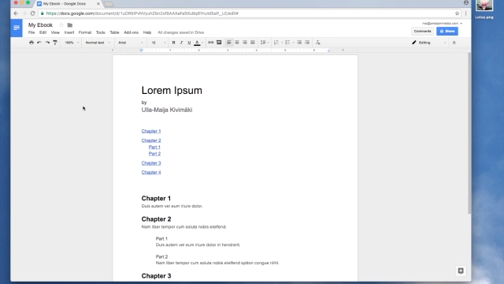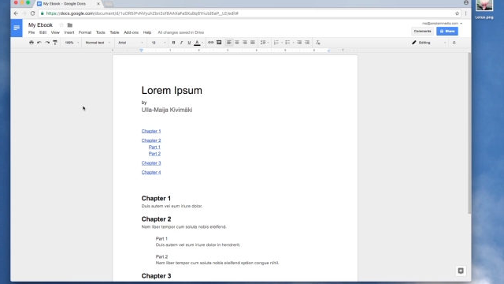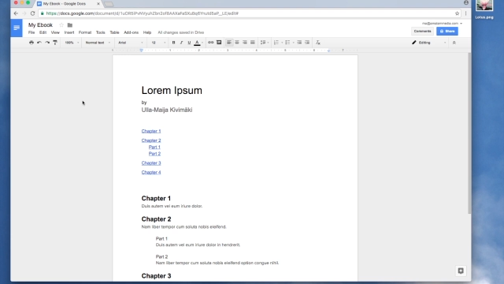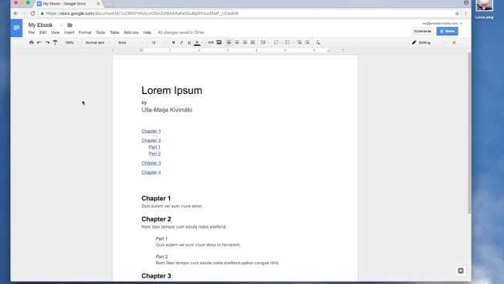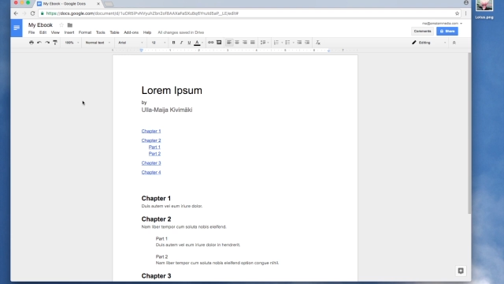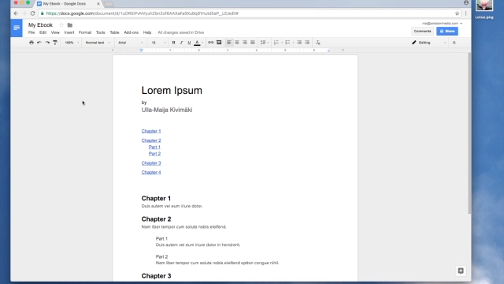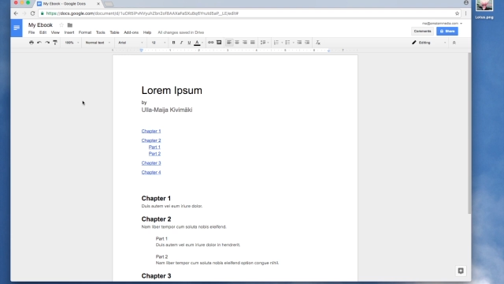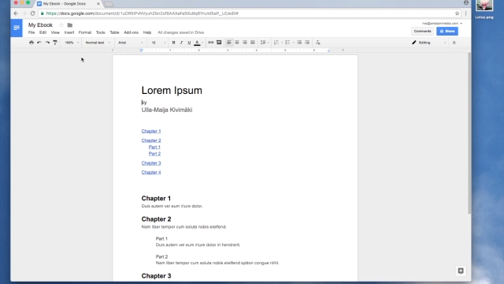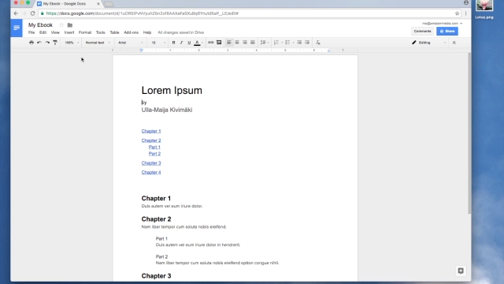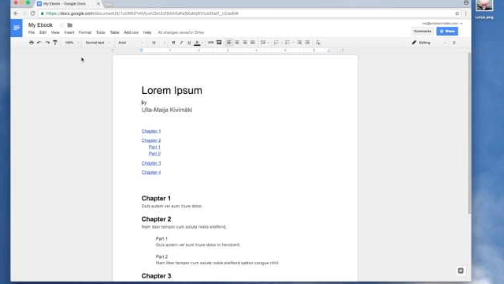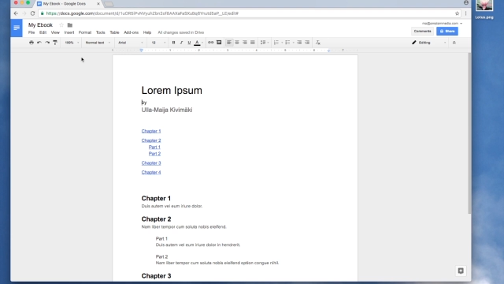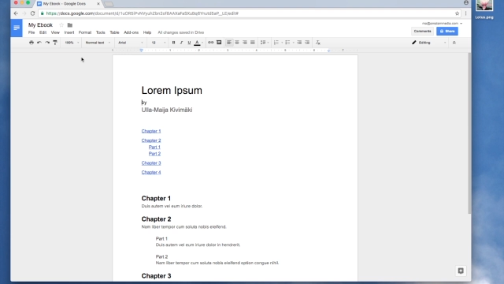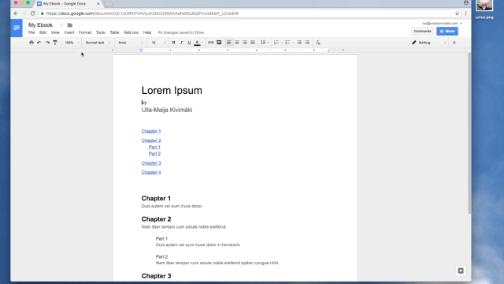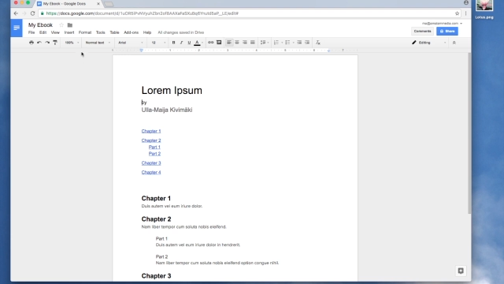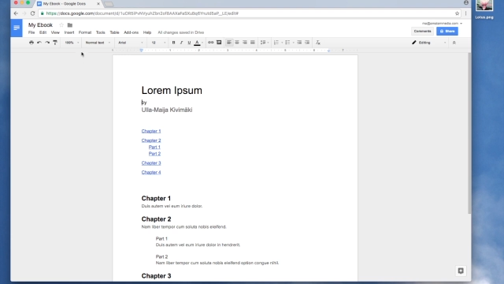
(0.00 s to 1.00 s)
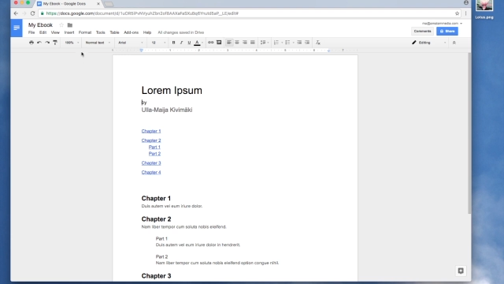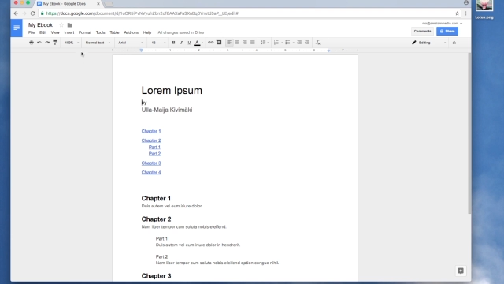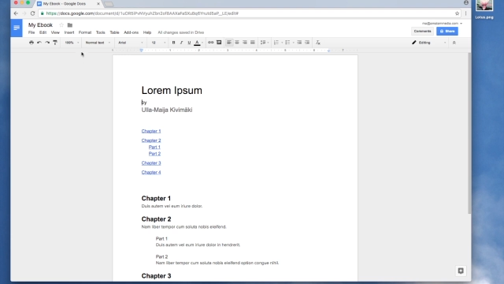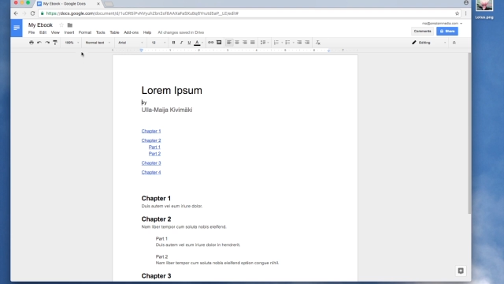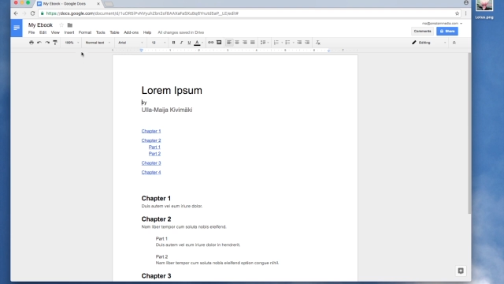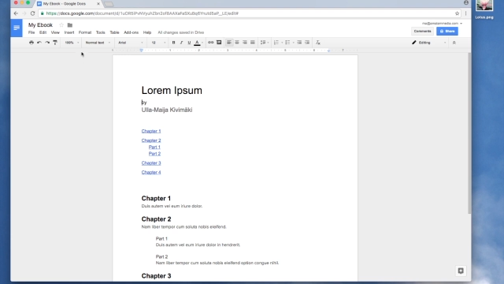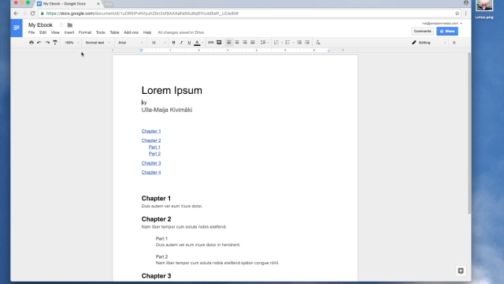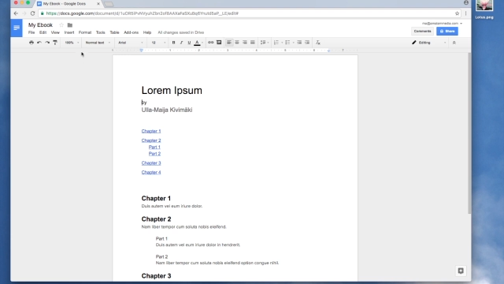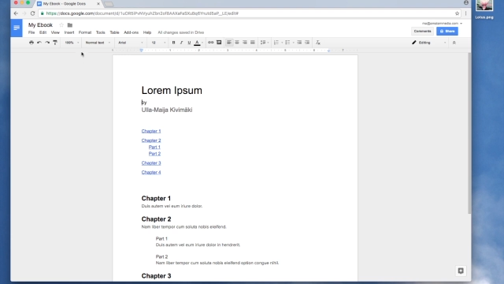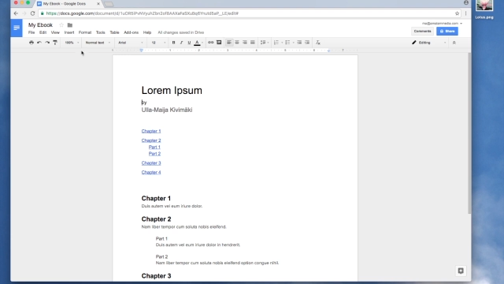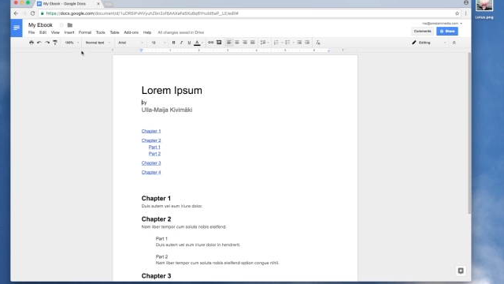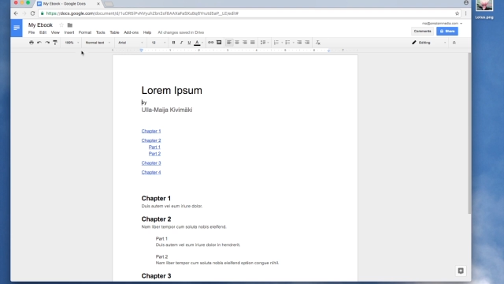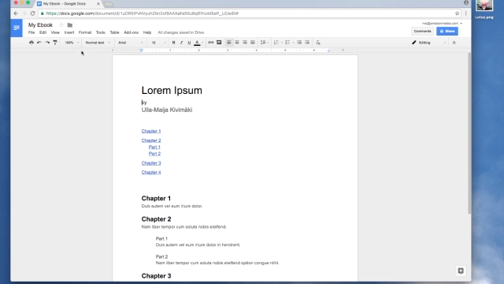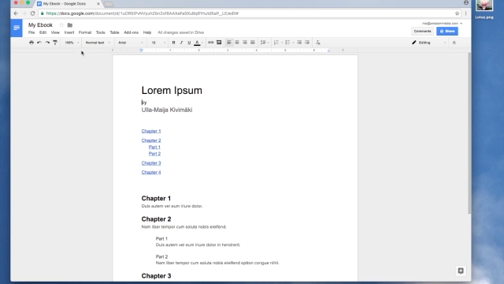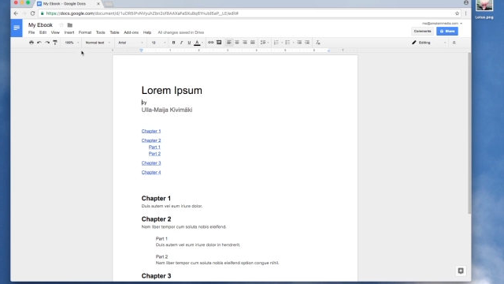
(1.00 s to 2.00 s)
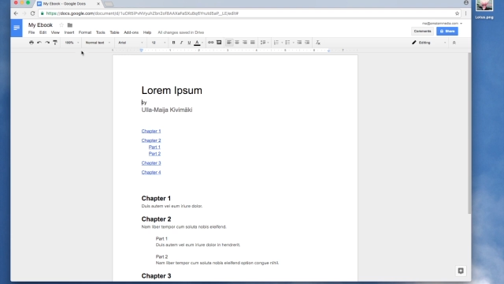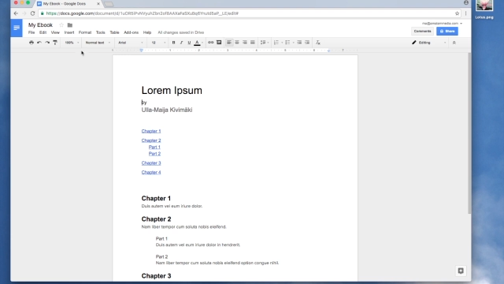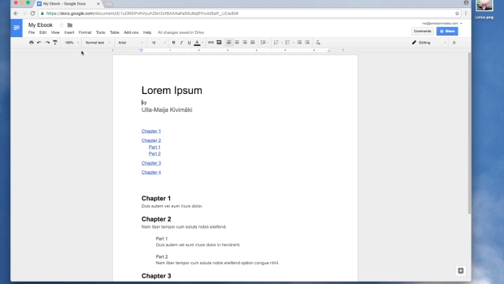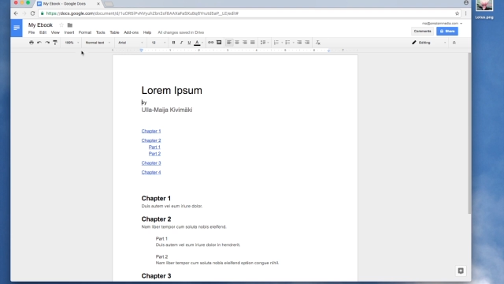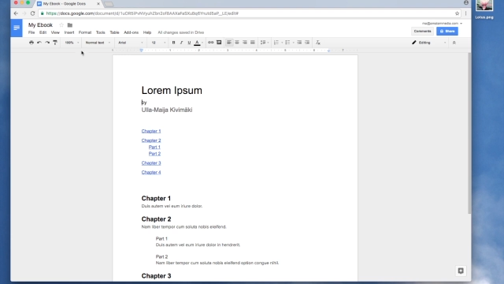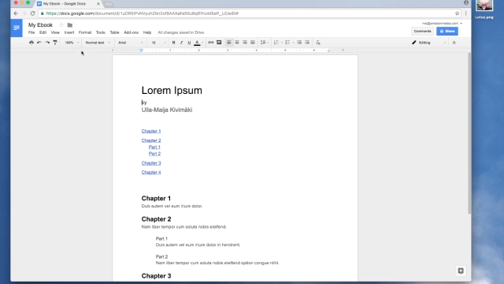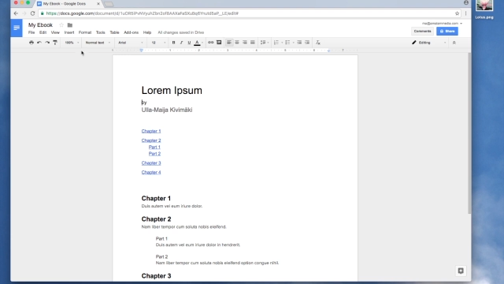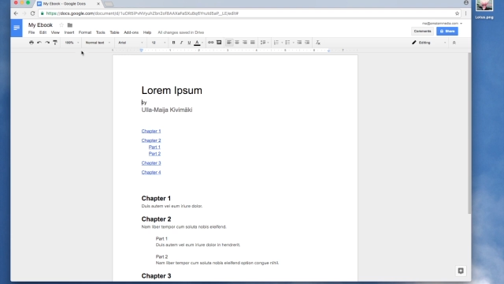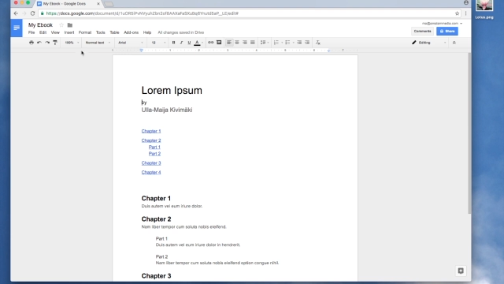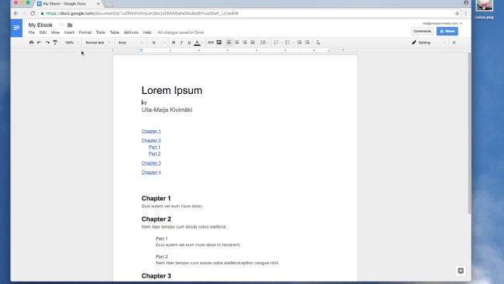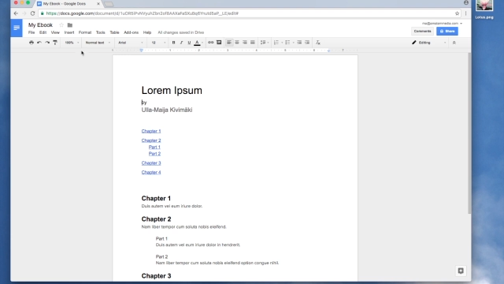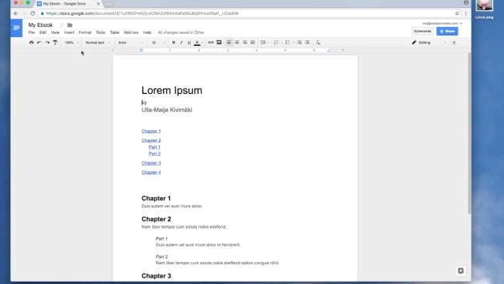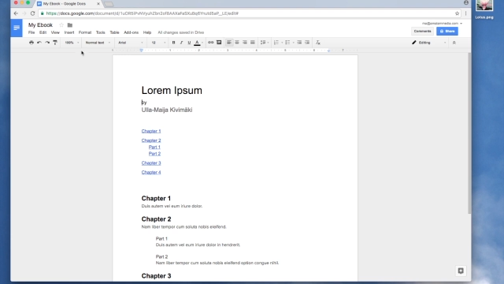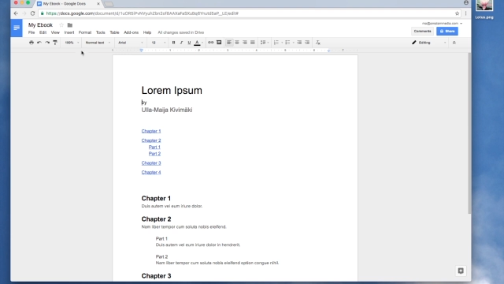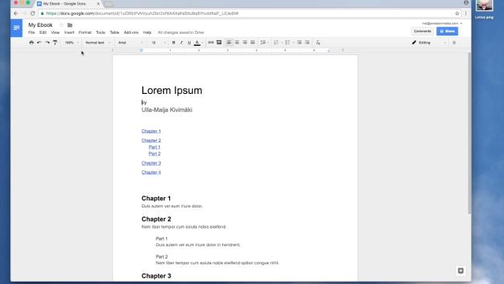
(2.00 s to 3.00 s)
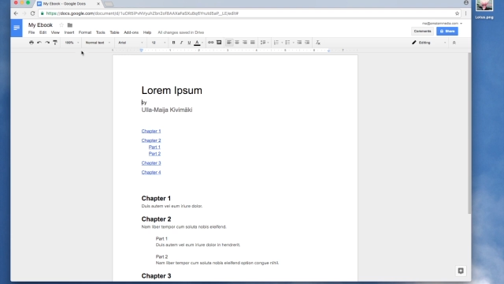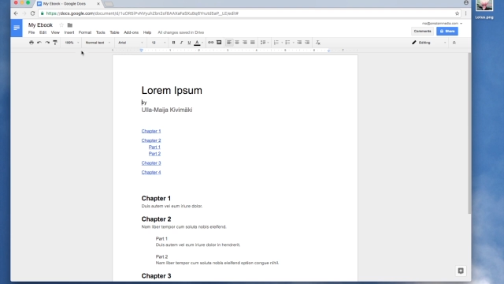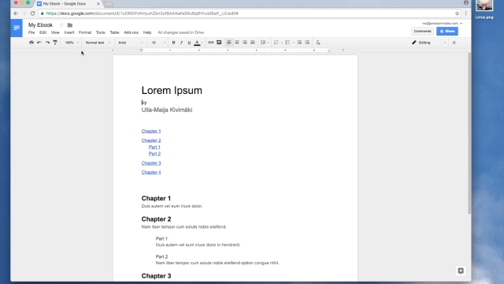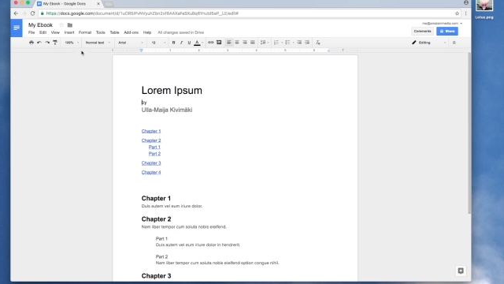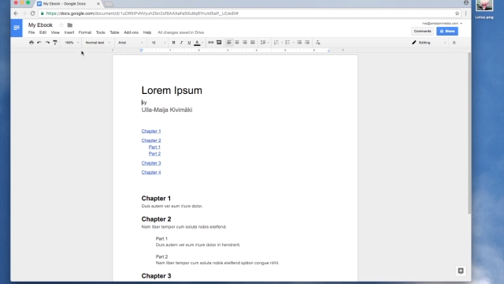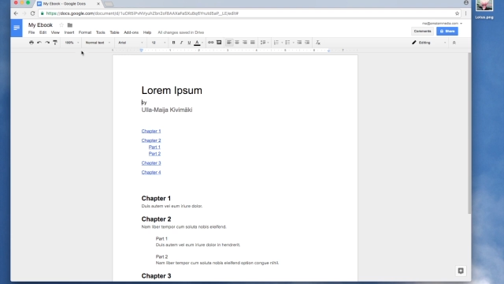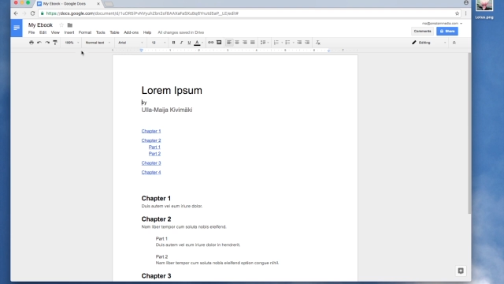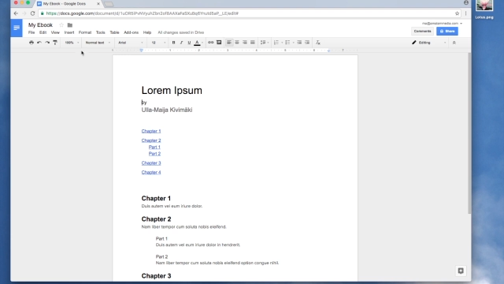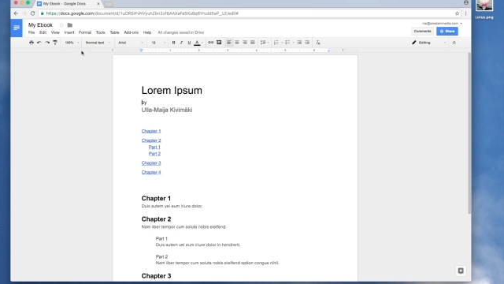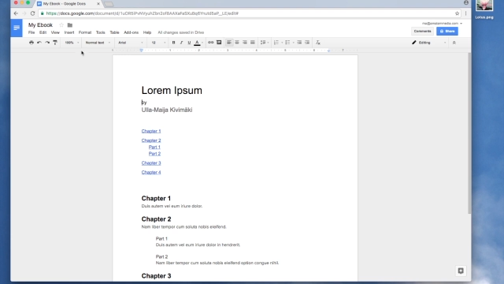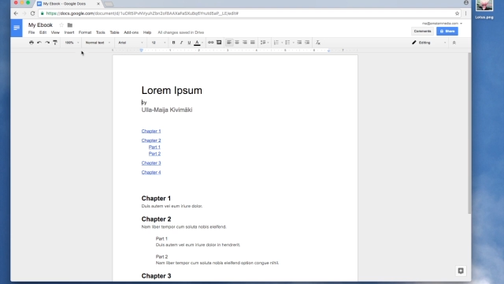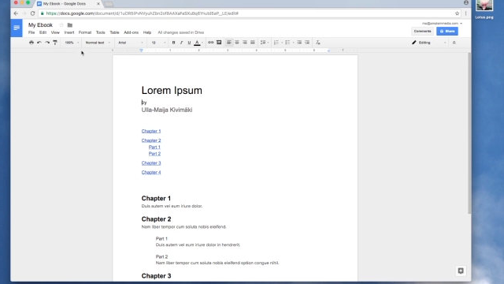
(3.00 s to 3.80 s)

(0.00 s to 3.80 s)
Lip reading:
(no speaker visible)